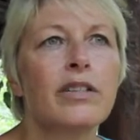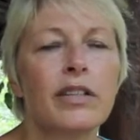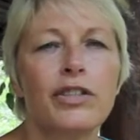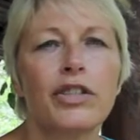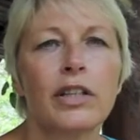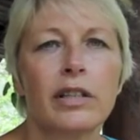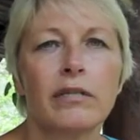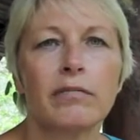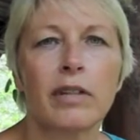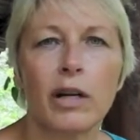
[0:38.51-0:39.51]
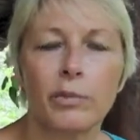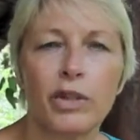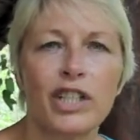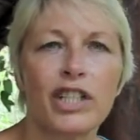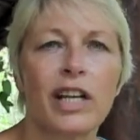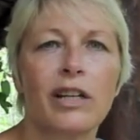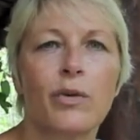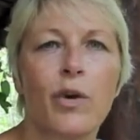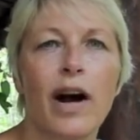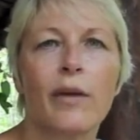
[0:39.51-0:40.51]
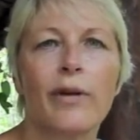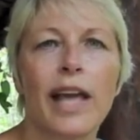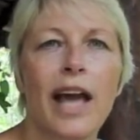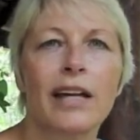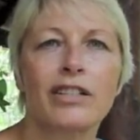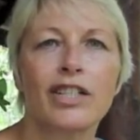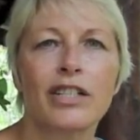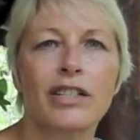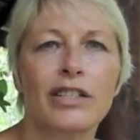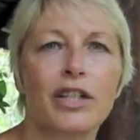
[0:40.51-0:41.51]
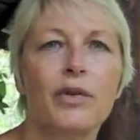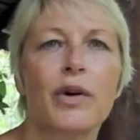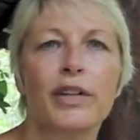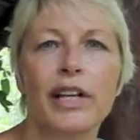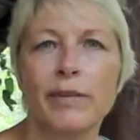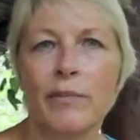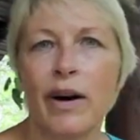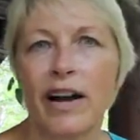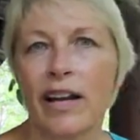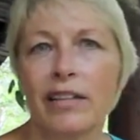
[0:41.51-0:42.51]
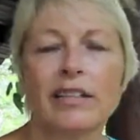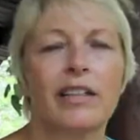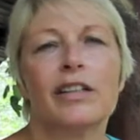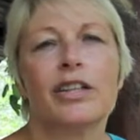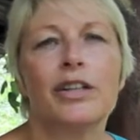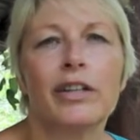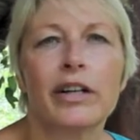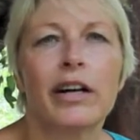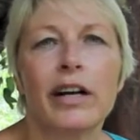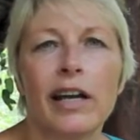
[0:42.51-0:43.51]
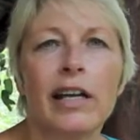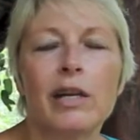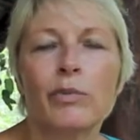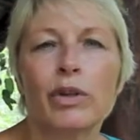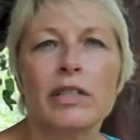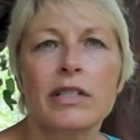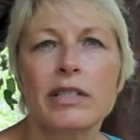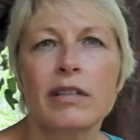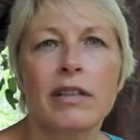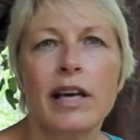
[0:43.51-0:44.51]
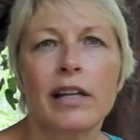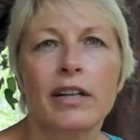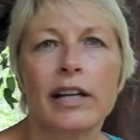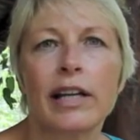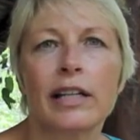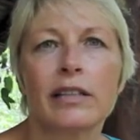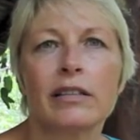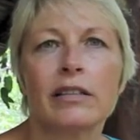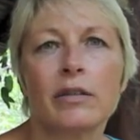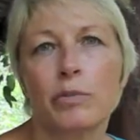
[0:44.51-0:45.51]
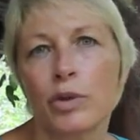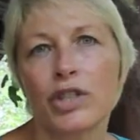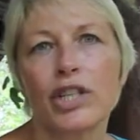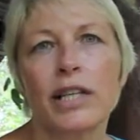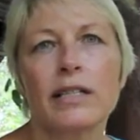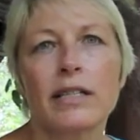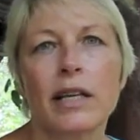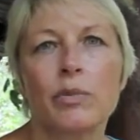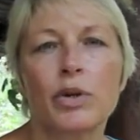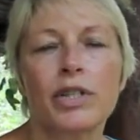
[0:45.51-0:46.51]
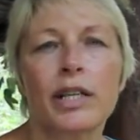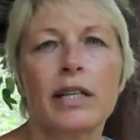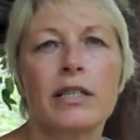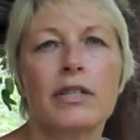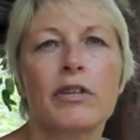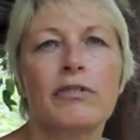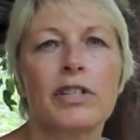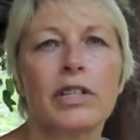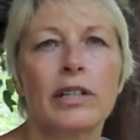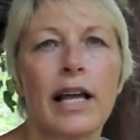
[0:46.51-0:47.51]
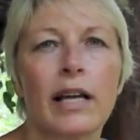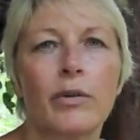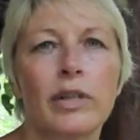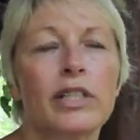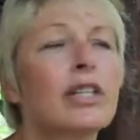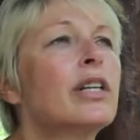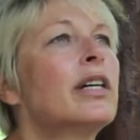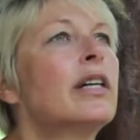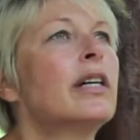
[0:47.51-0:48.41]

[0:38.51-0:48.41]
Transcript: so that you can appreciate why we can't just go out and buy any books that are in Portuguese. Say Portuguese is the official language.